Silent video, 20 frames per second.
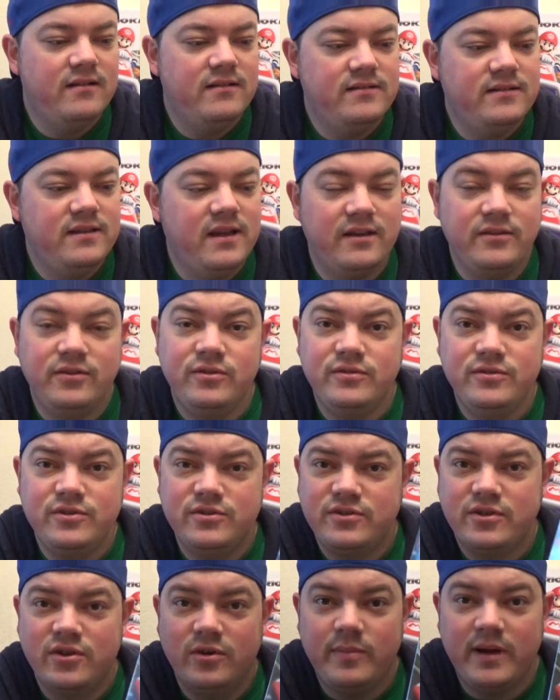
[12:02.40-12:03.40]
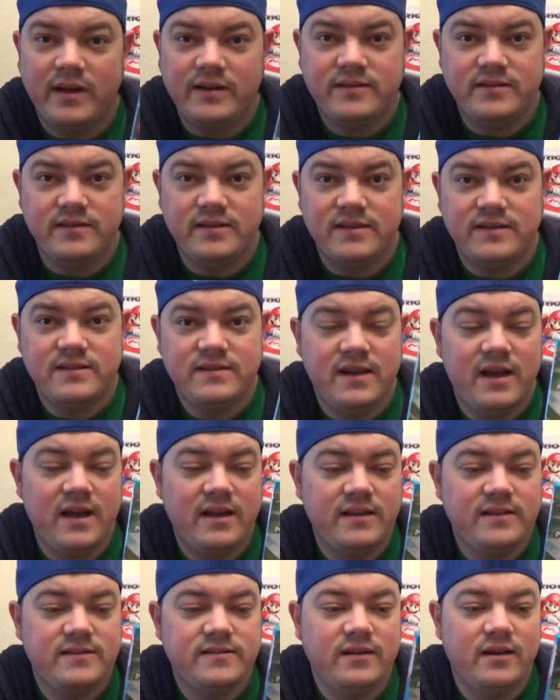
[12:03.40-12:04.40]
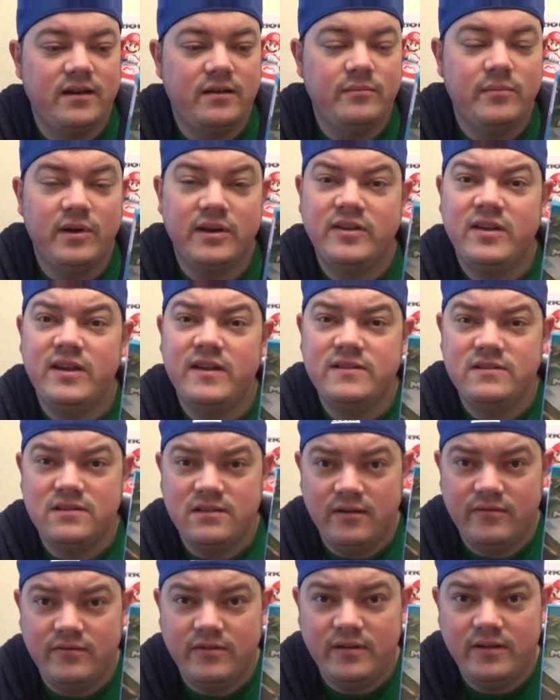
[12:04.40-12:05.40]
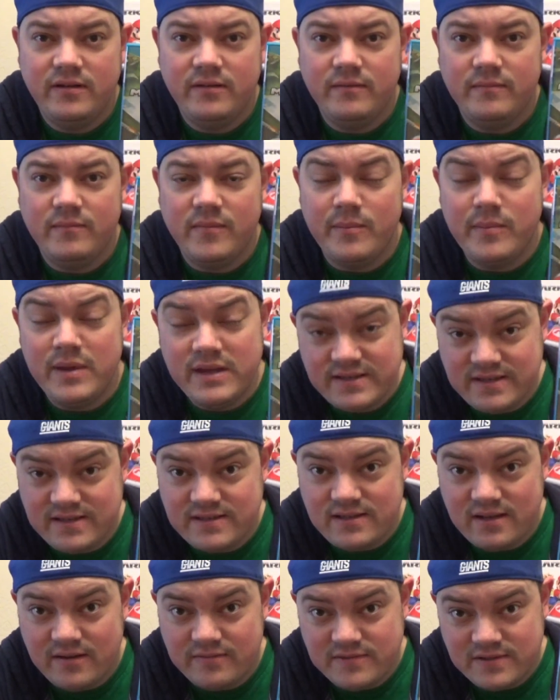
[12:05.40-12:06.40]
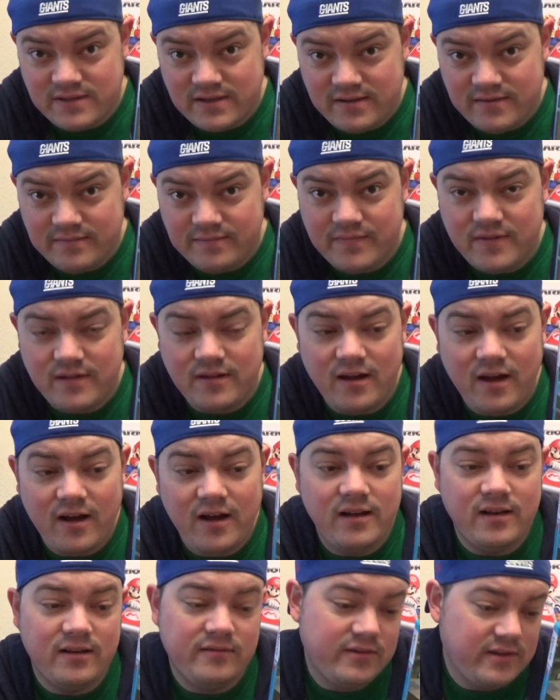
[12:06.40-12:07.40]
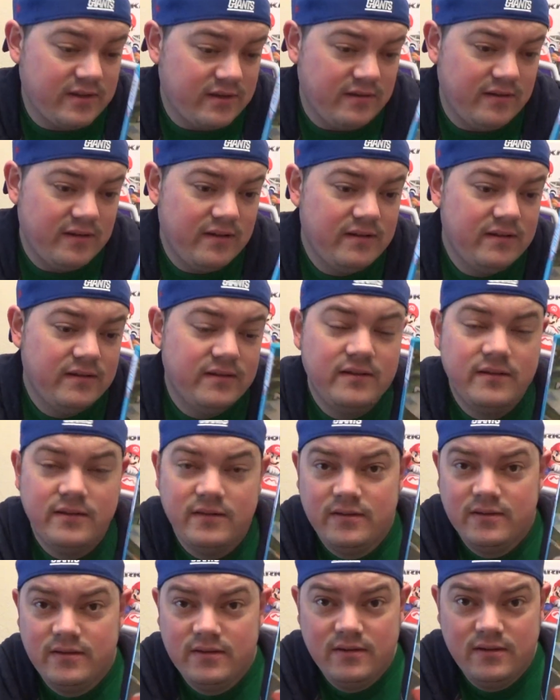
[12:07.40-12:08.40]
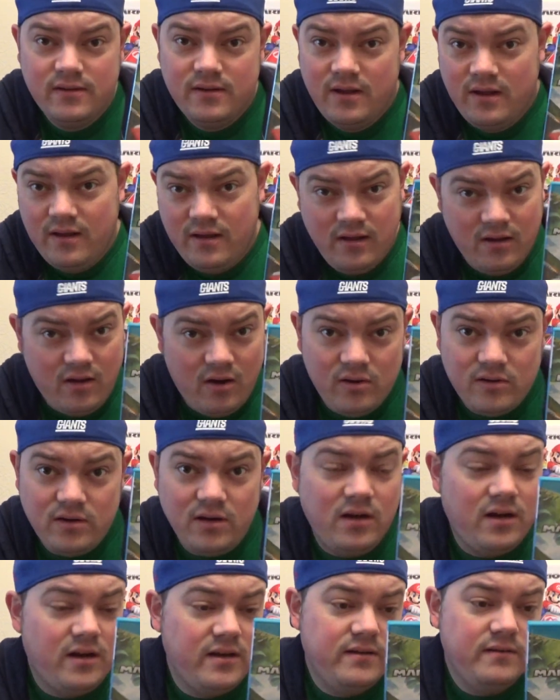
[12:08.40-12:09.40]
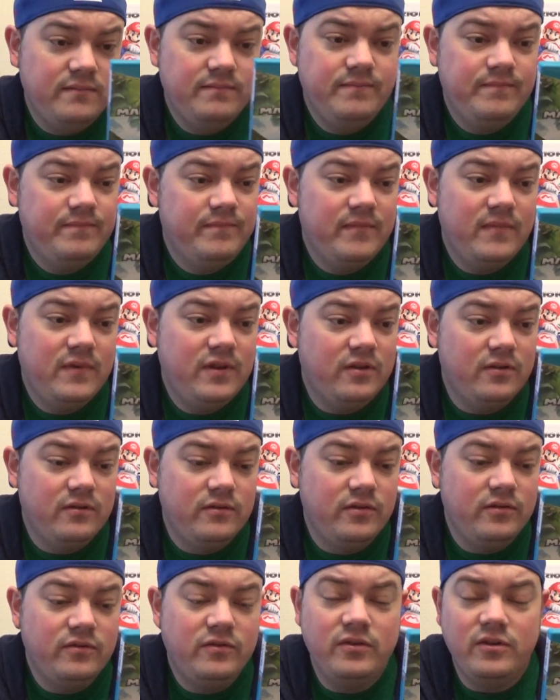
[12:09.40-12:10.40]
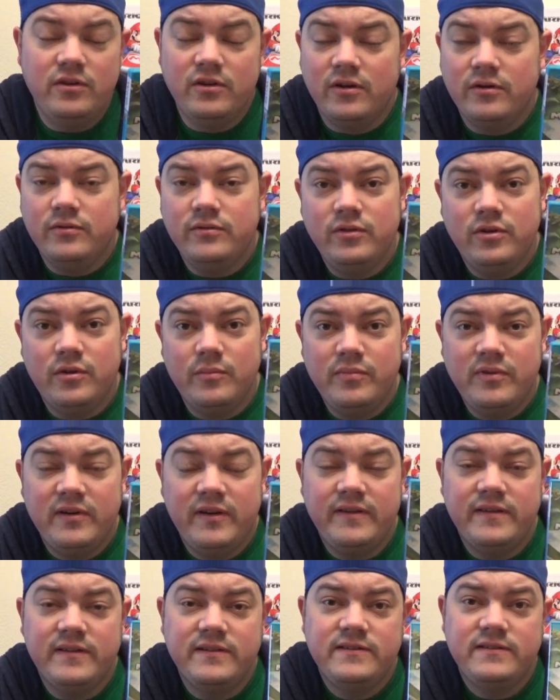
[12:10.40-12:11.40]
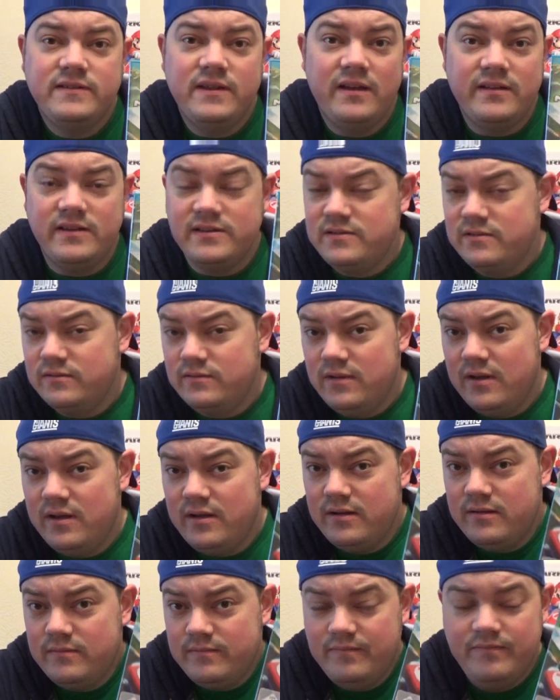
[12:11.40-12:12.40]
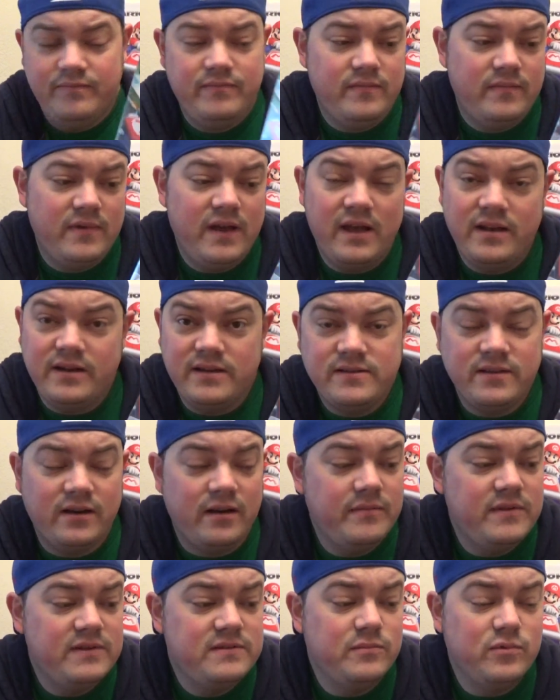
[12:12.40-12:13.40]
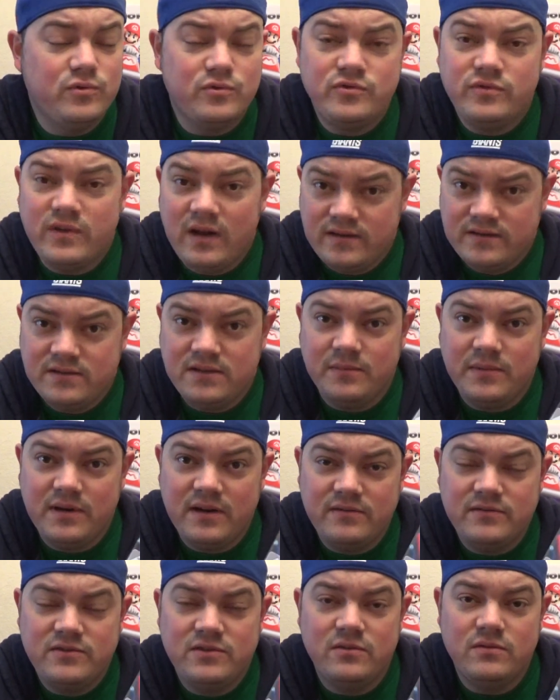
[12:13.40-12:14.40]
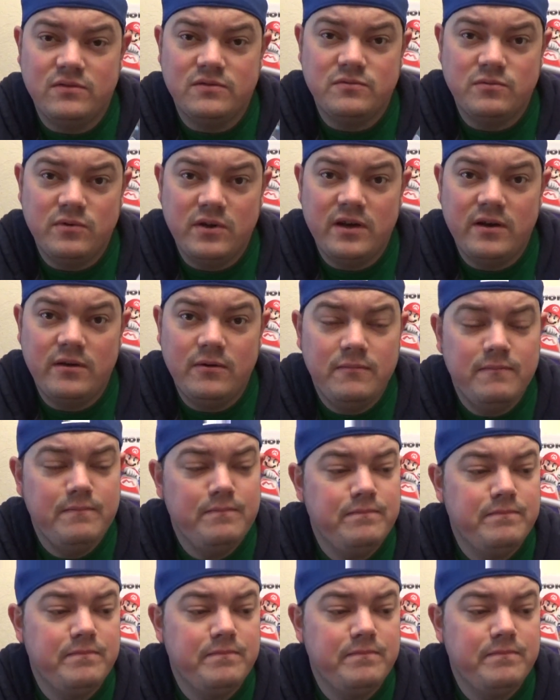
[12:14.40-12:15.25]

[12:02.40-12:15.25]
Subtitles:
Yeah, you can just go back to this at any time. My kids love it, my missus loves it, I love it. Online, you can play this, and there's no, at any time. There's more tracks coming out soon as well.